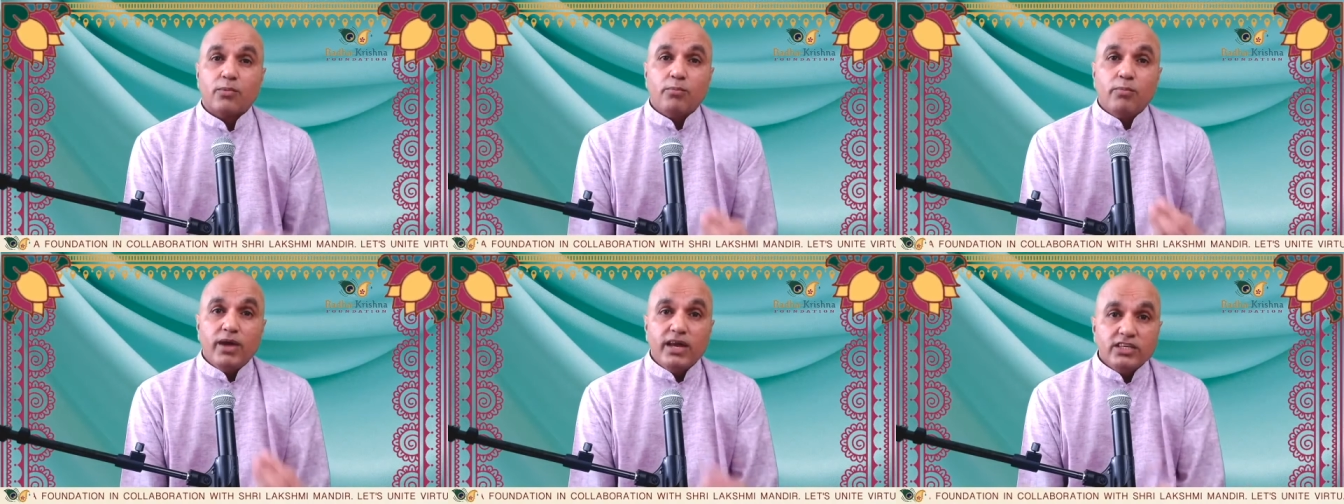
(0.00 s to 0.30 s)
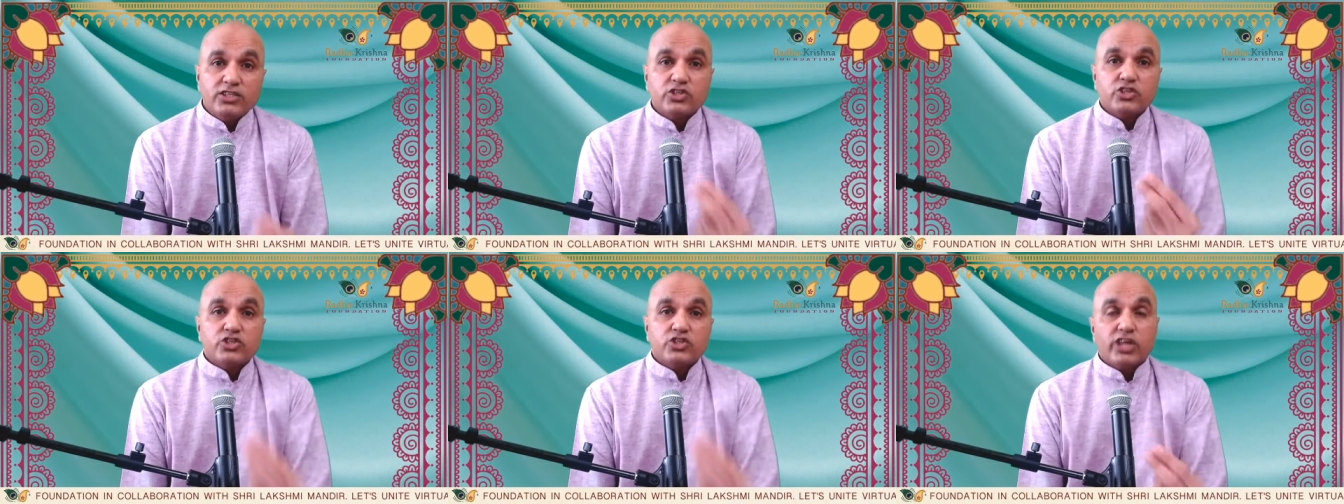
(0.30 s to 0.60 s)
our
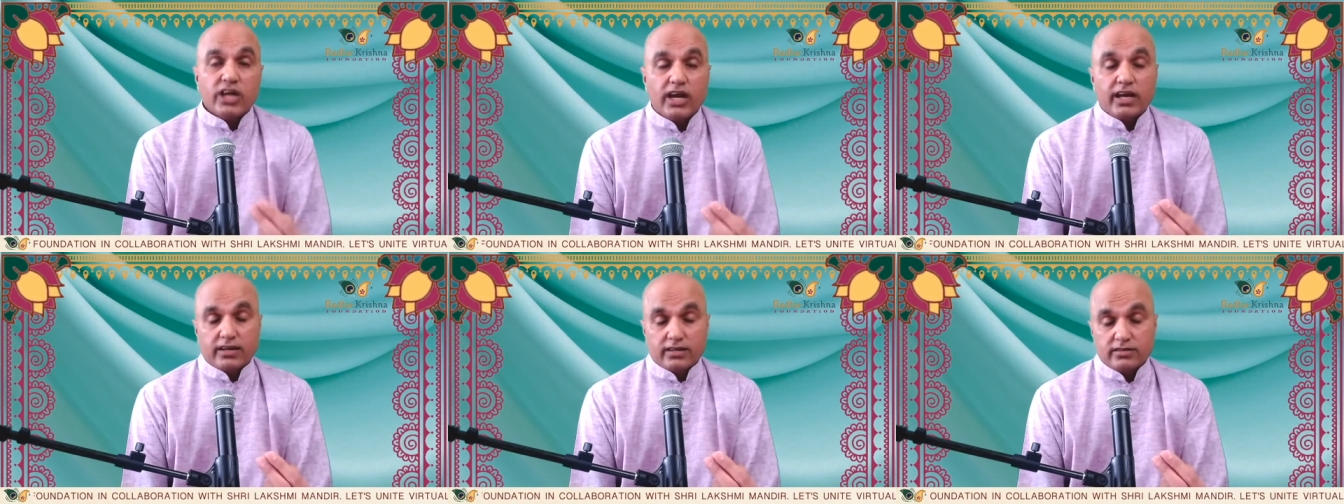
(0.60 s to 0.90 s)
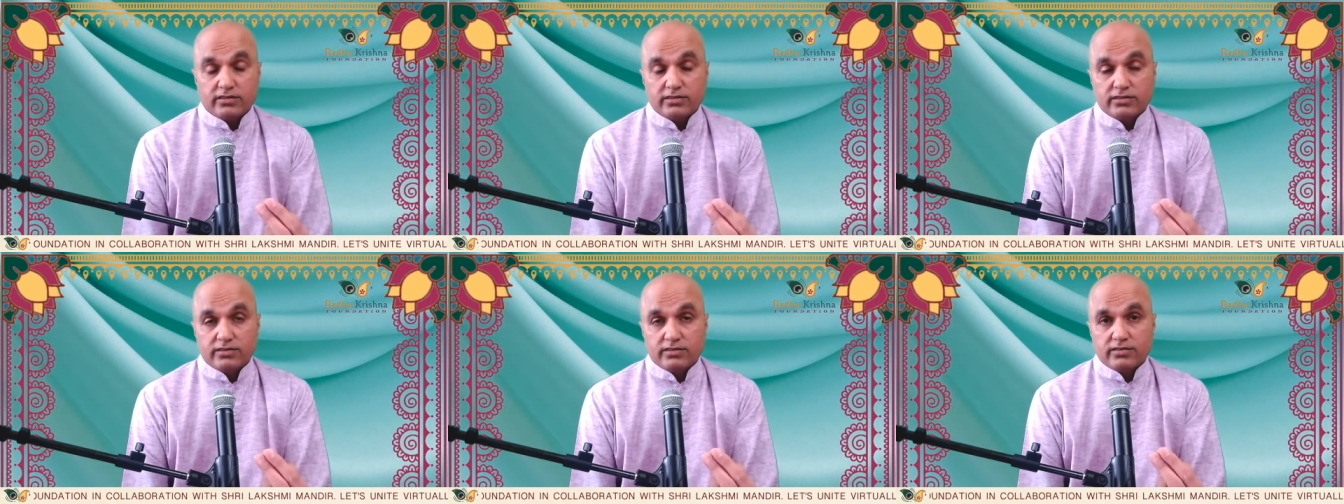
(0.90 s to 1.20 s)
best
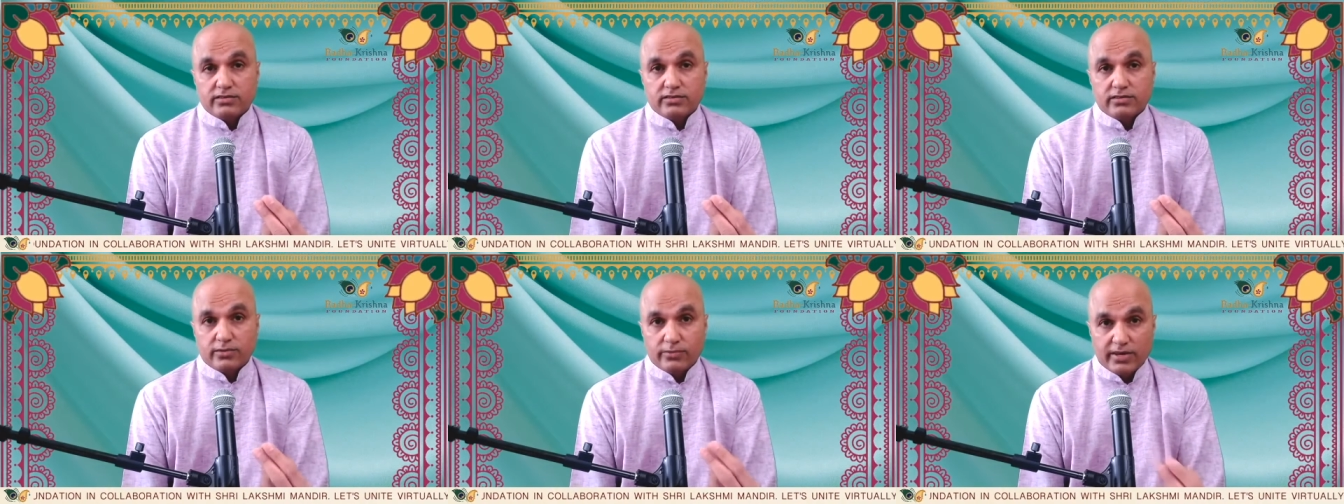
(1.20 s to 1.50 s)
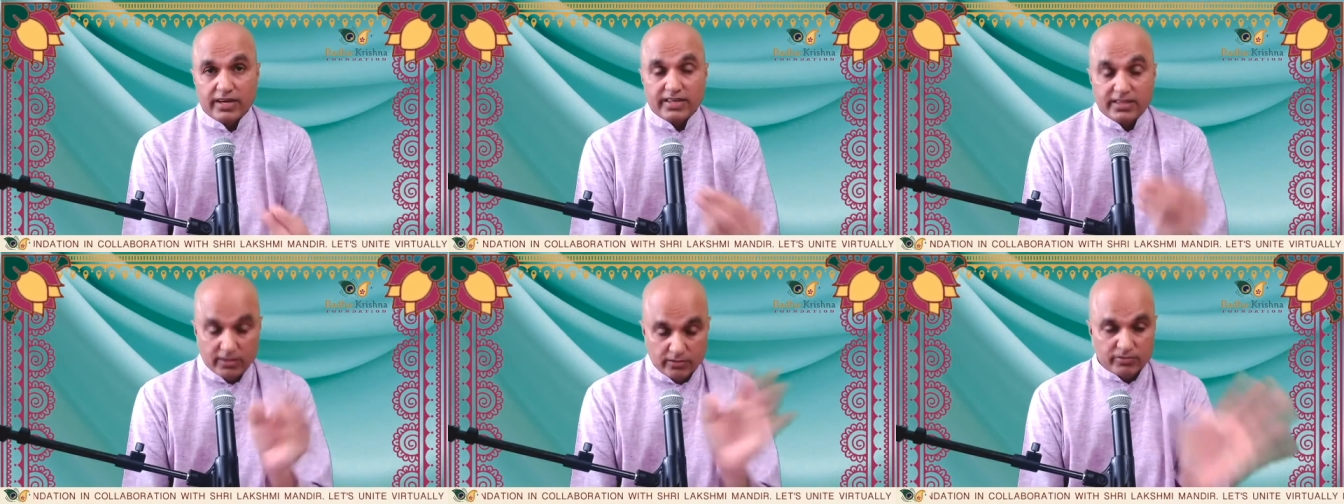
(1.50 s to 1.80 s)
shot,
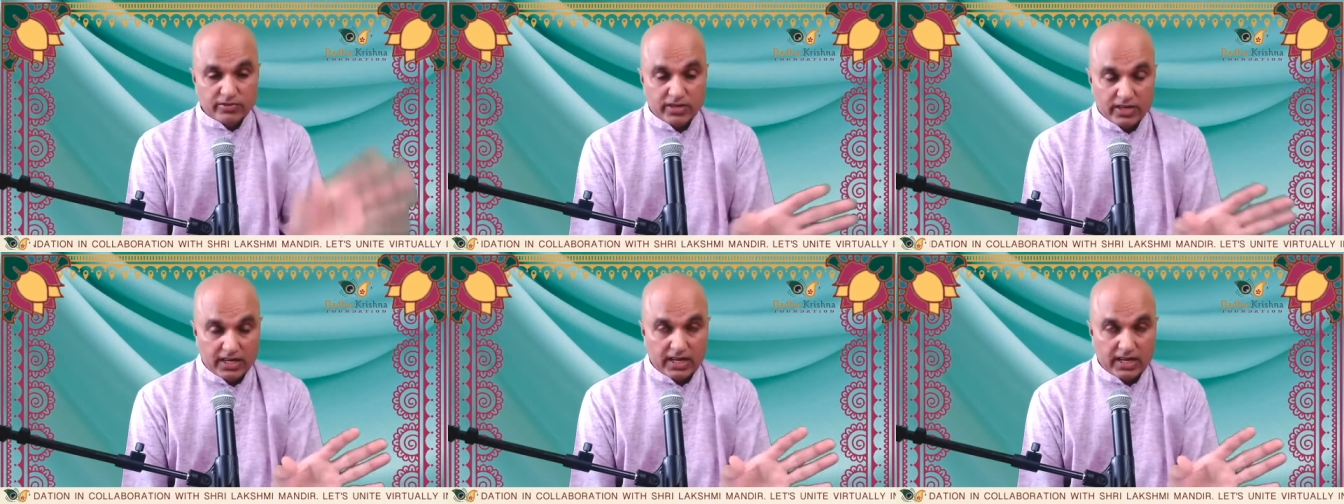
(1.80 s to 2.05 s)
rather,